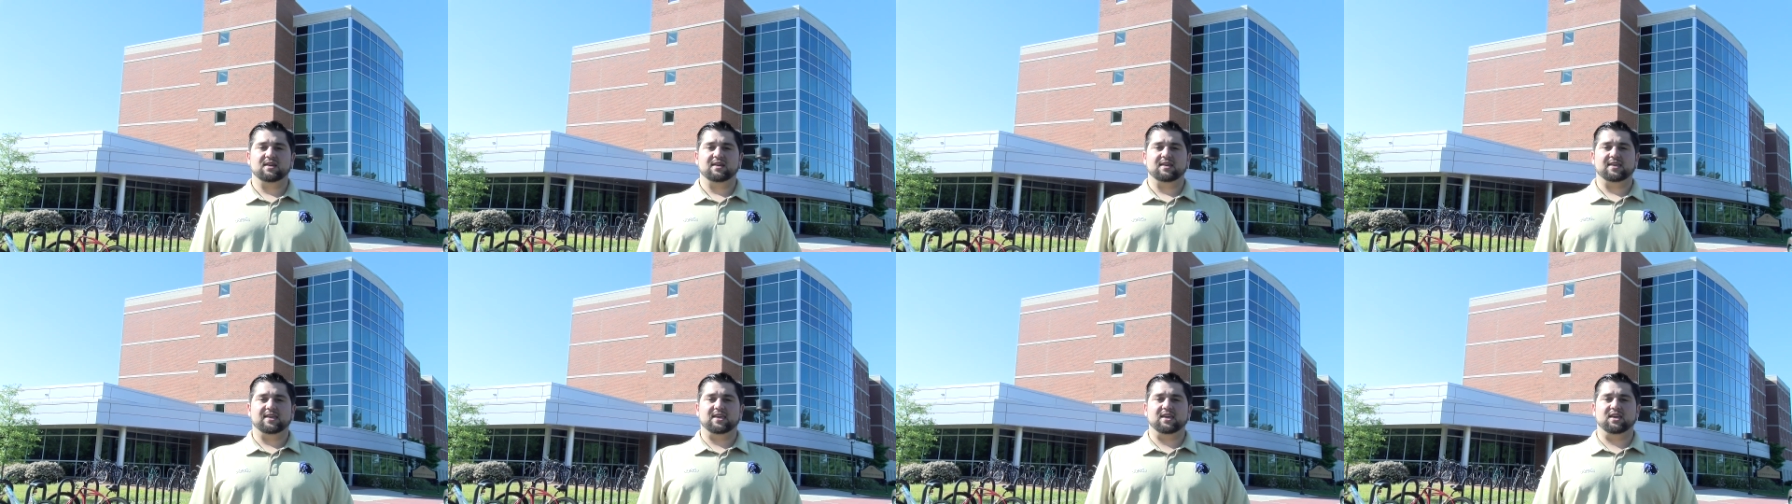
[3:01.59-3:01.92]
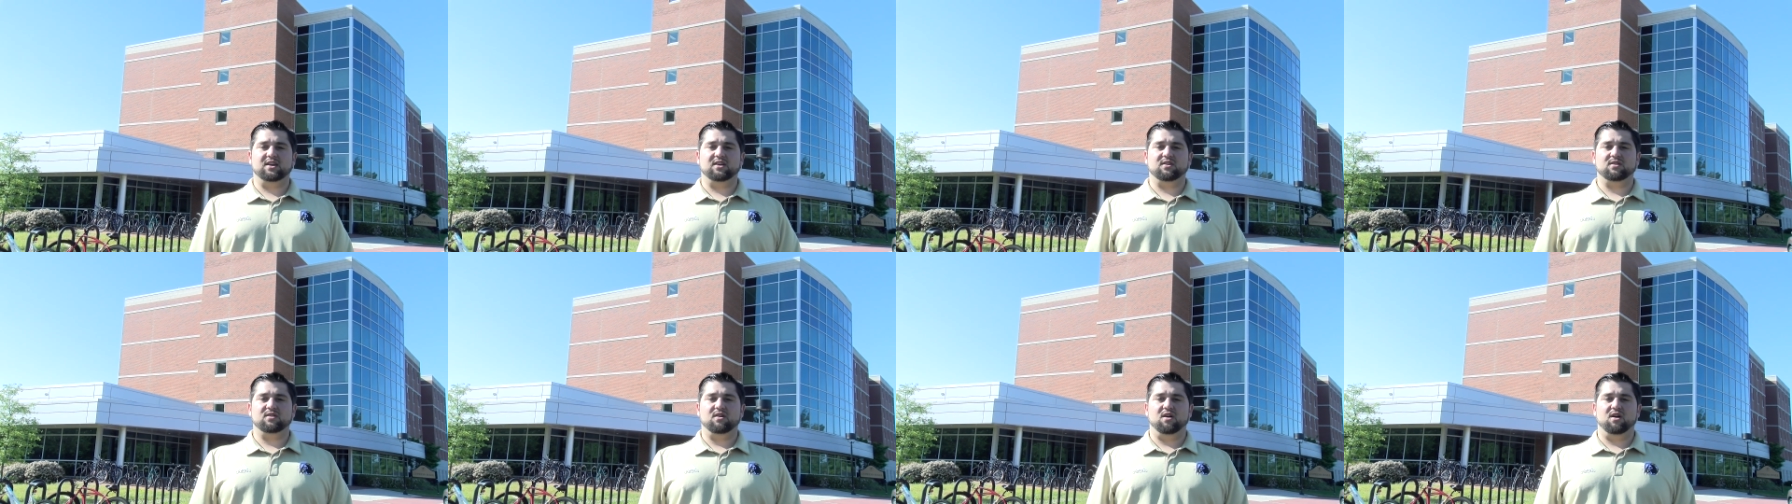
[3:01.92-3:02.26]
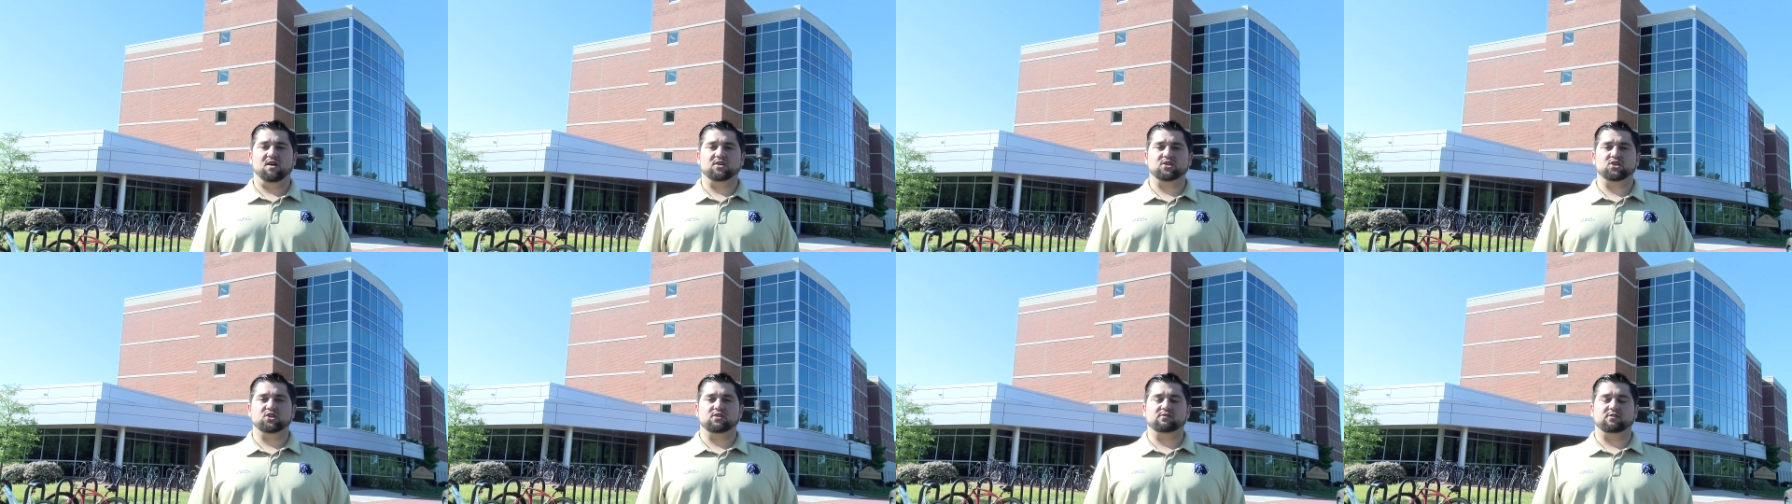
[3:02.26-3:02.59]
here
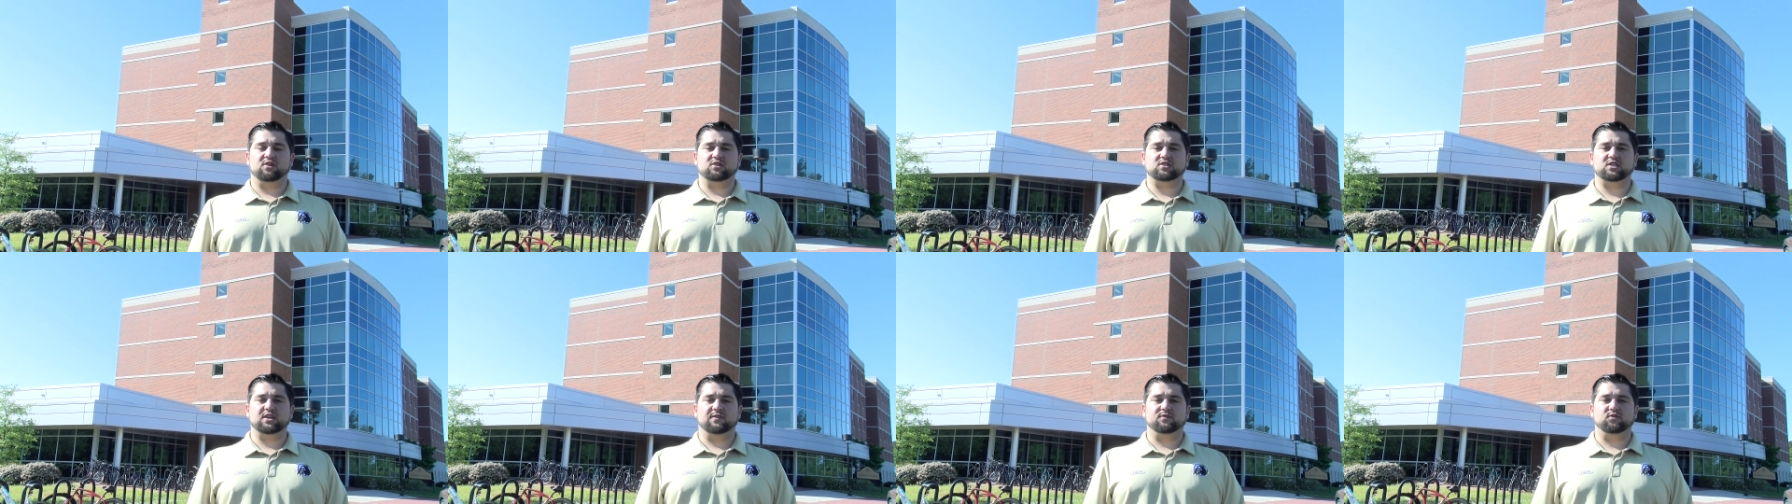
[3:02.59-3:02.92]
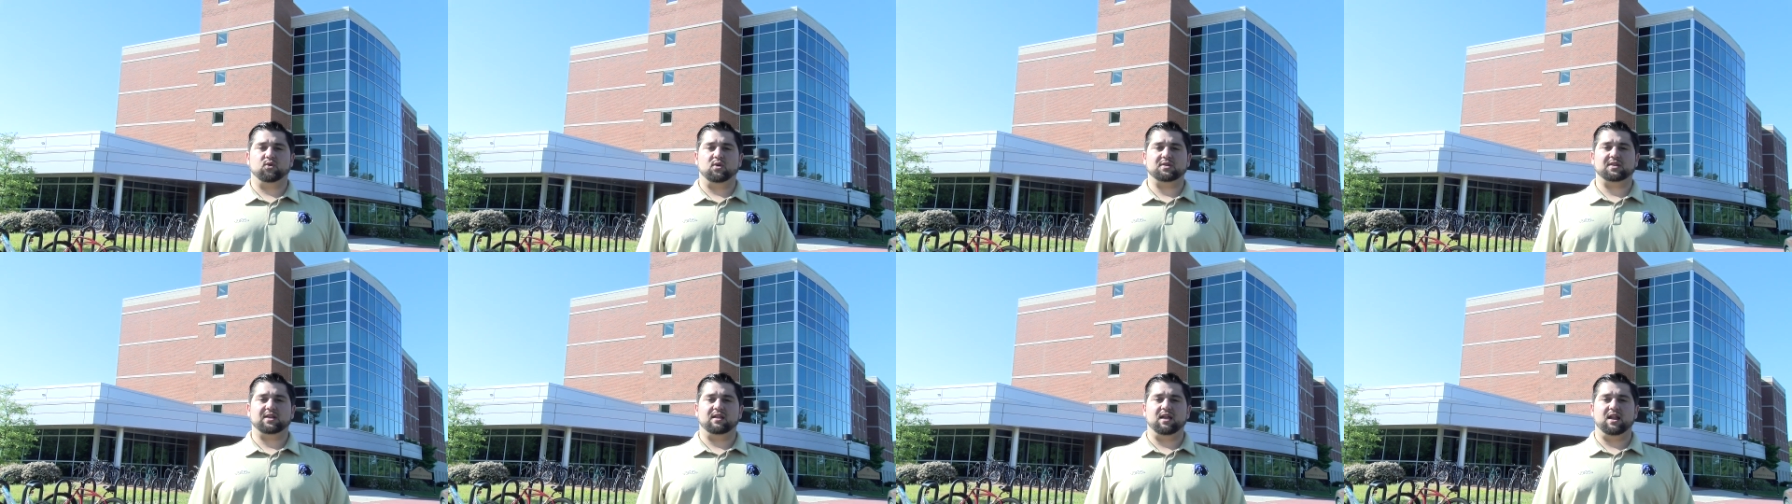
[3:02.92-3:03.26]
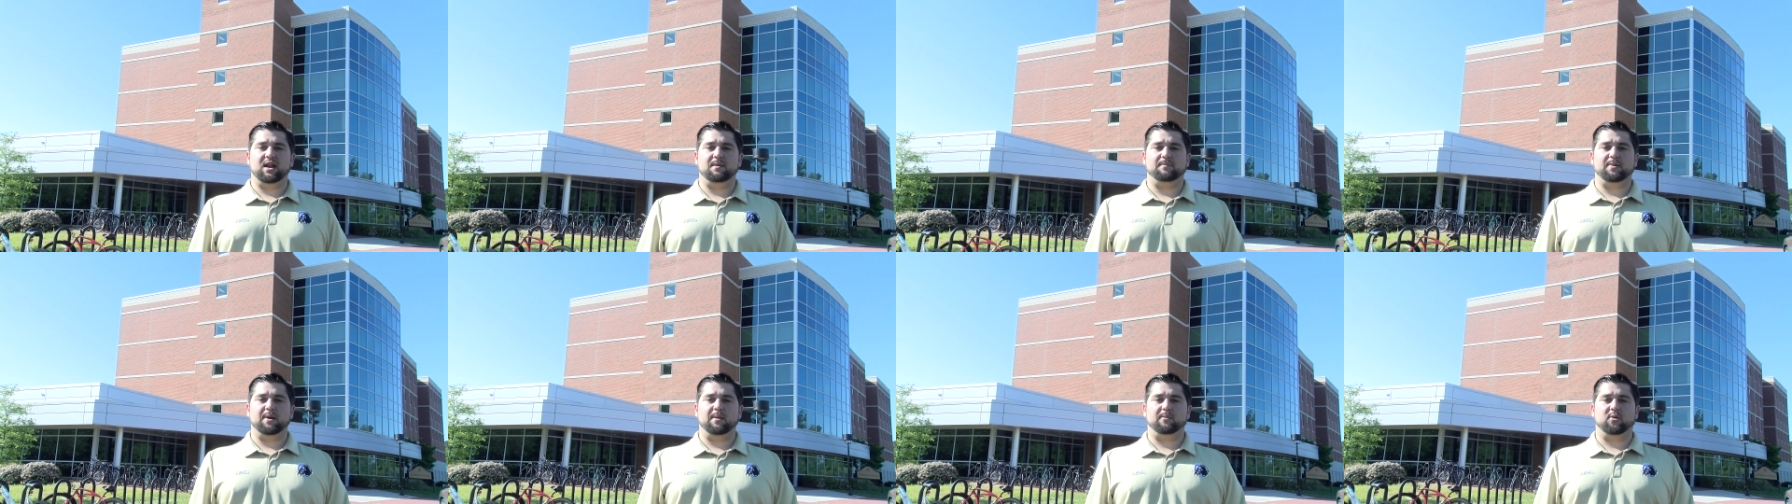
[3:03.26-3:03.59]
on University of North
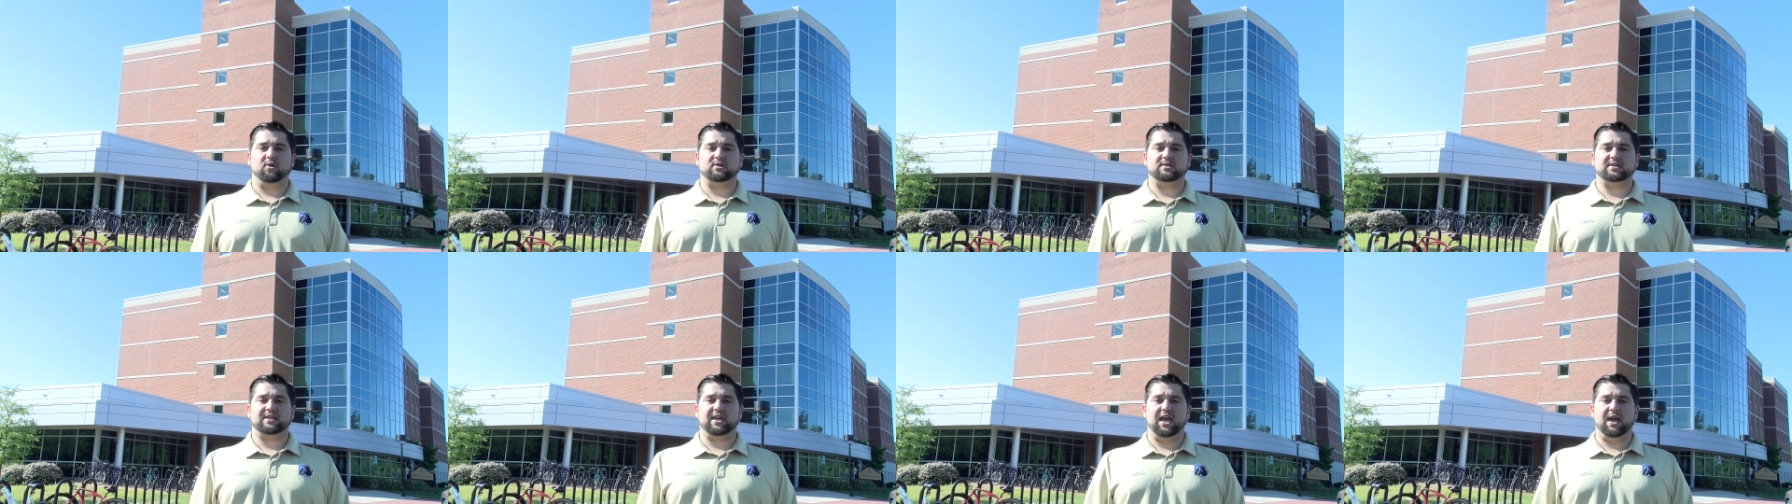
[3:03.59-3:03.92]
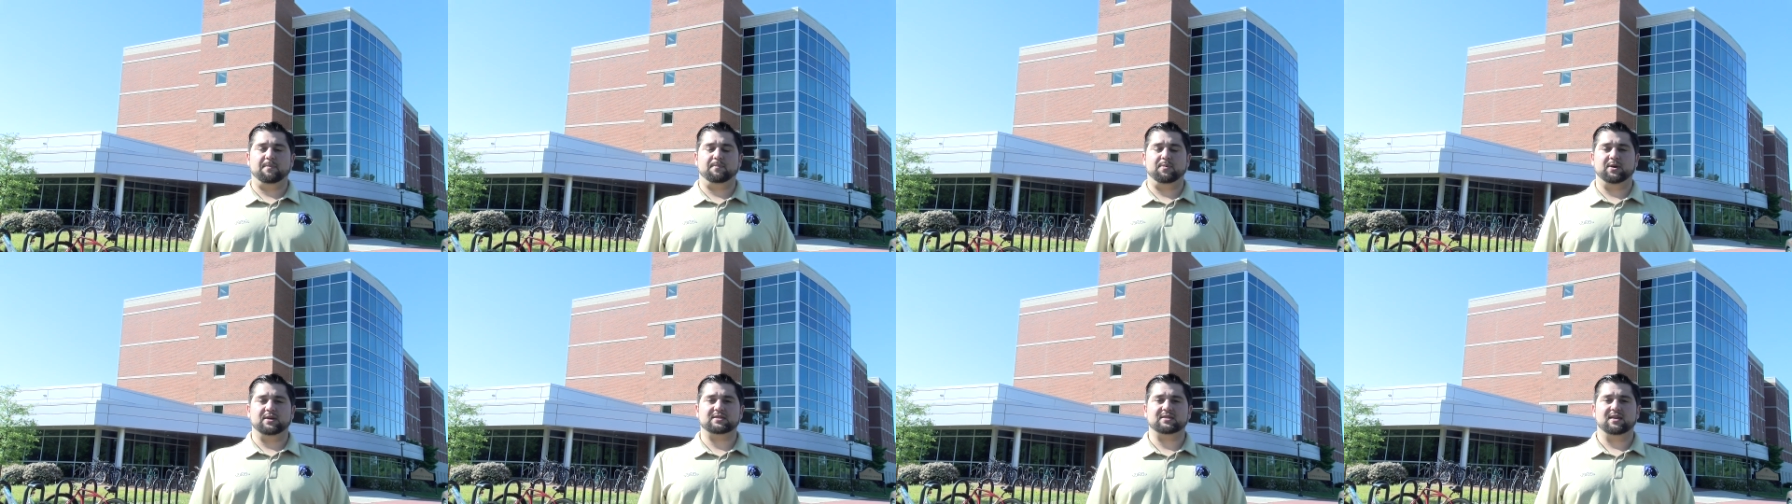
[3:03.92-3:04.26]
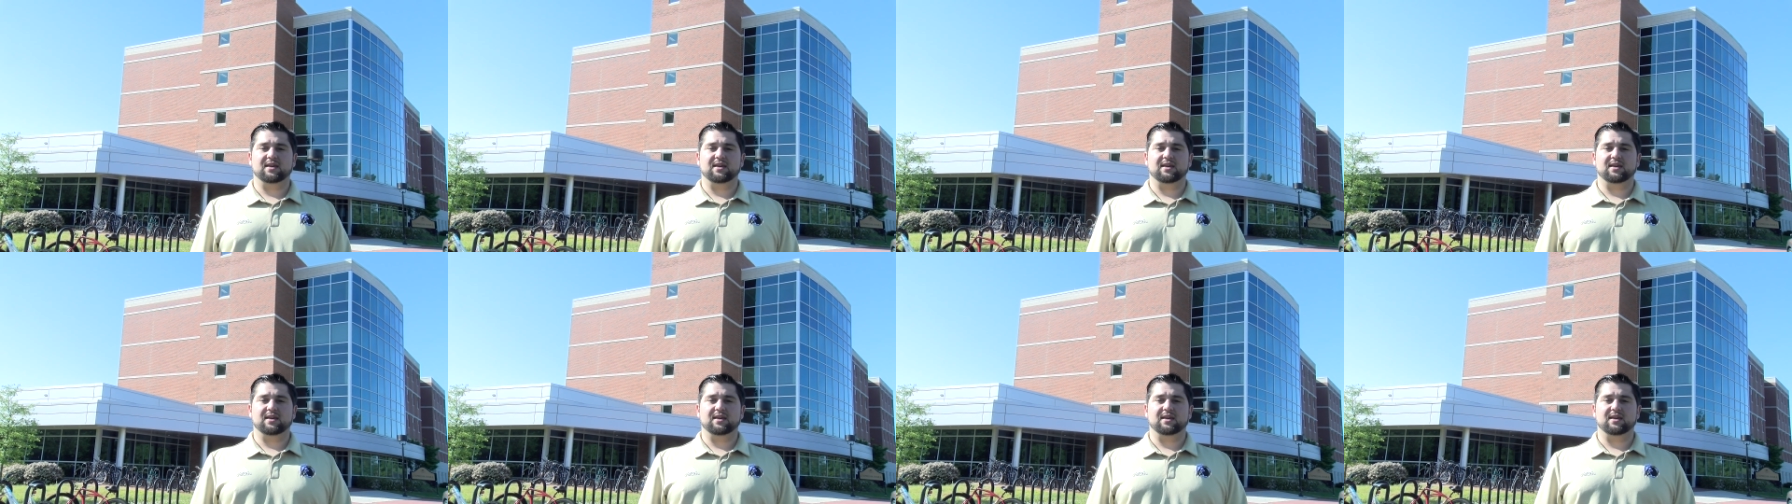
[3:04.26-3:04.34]
Carolina Pembroke's campus